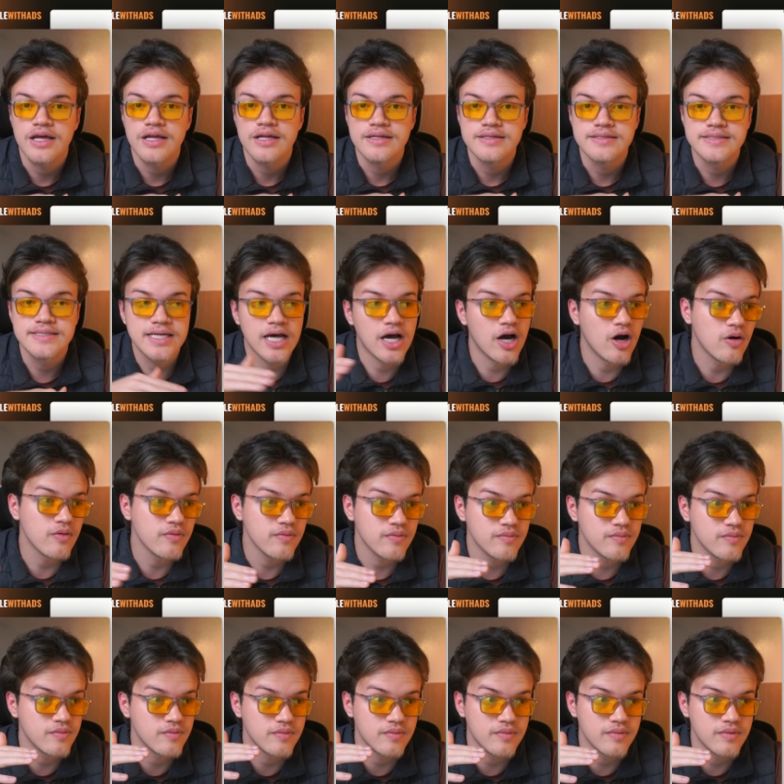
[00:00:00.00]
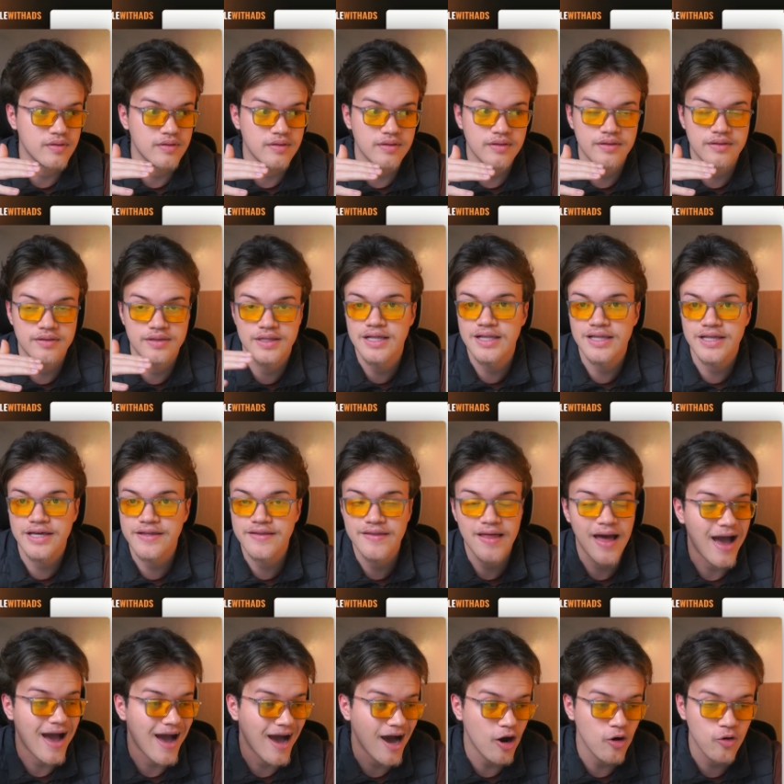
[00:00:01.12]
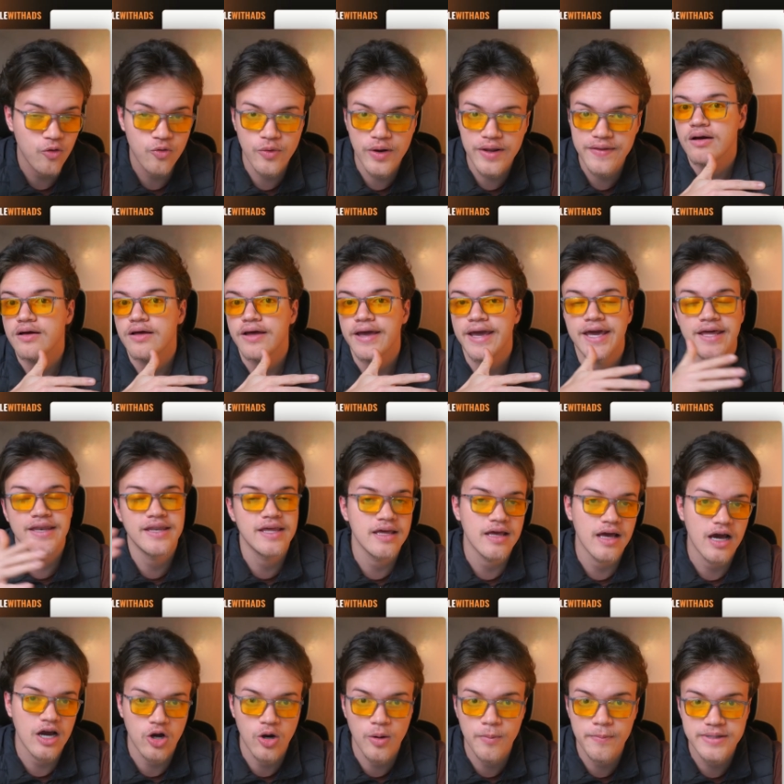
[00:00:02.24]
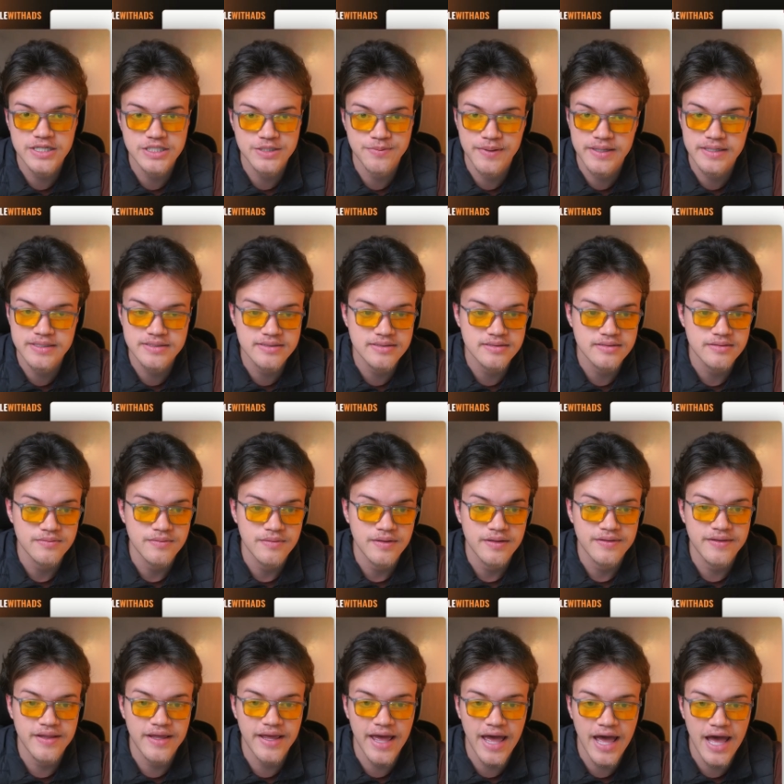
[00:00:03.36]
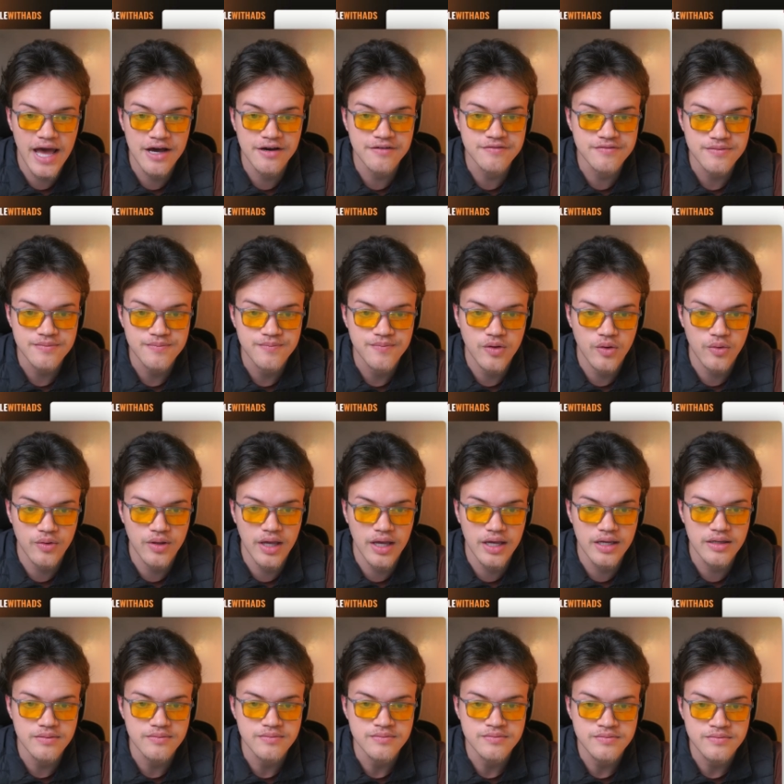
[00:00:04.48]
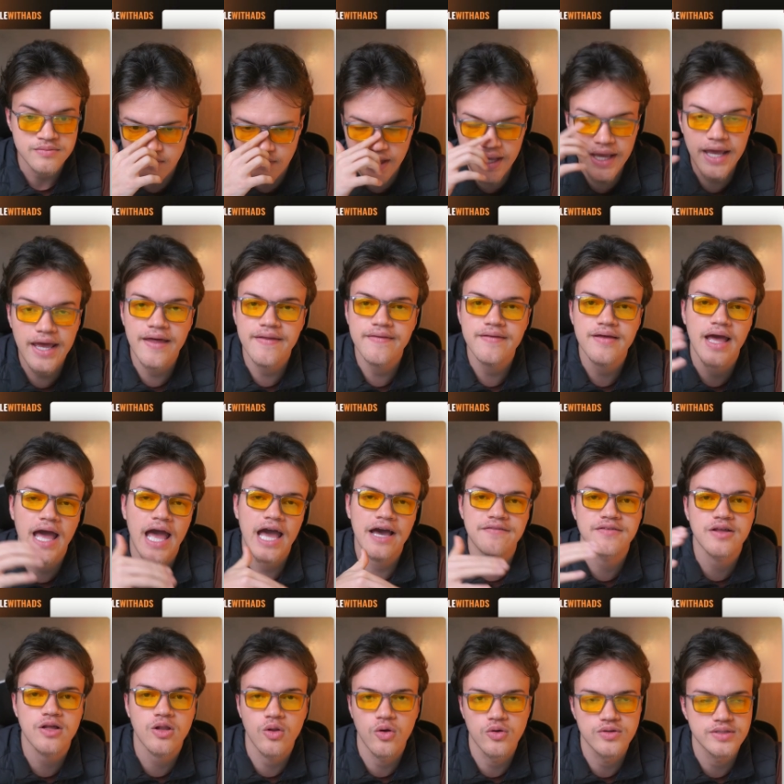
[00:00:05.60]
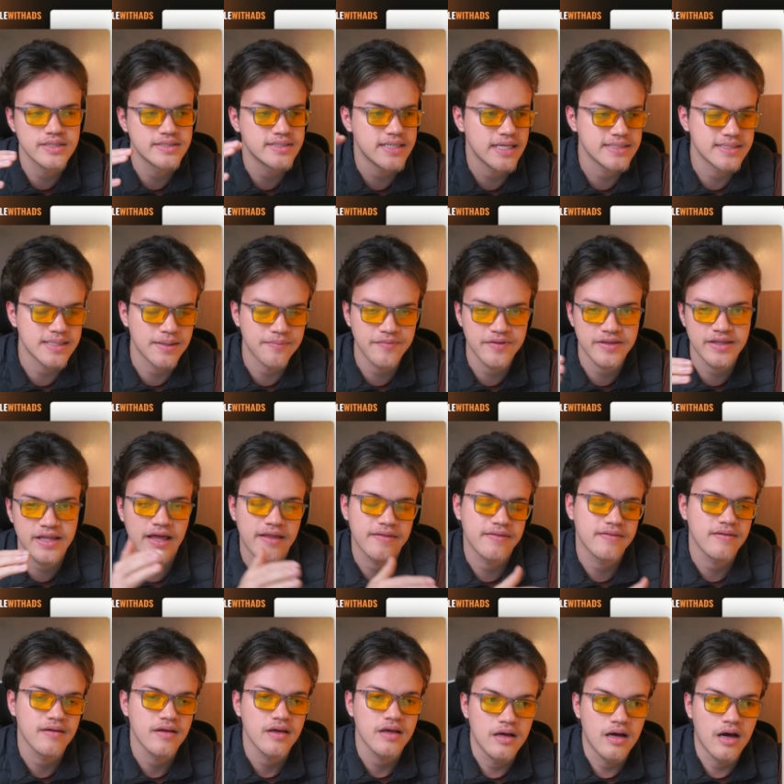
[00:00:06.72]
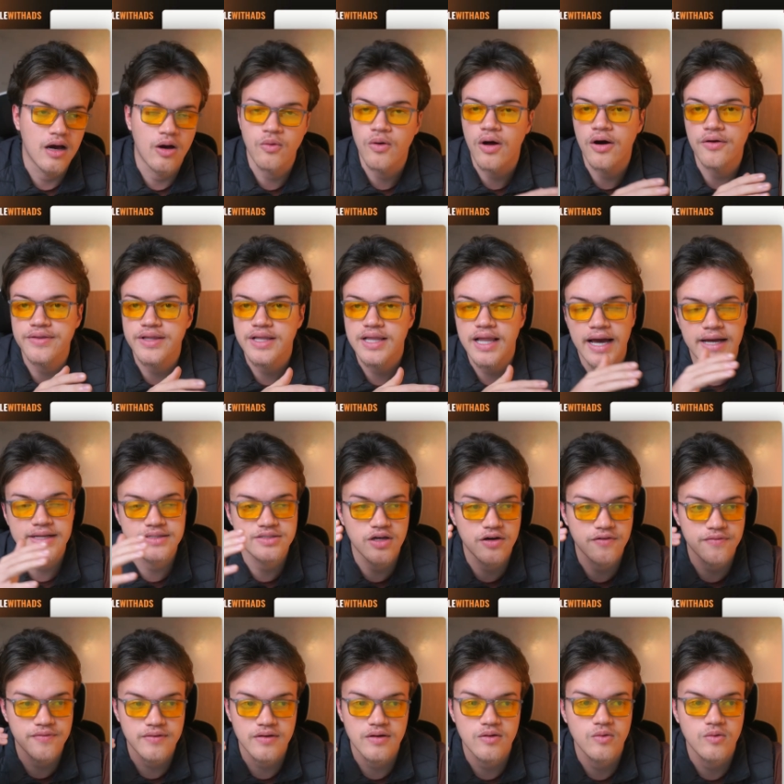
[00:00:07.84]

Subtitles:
tell the lead how great any accomplishments they have, okay? And have the closer say something that around the lines of,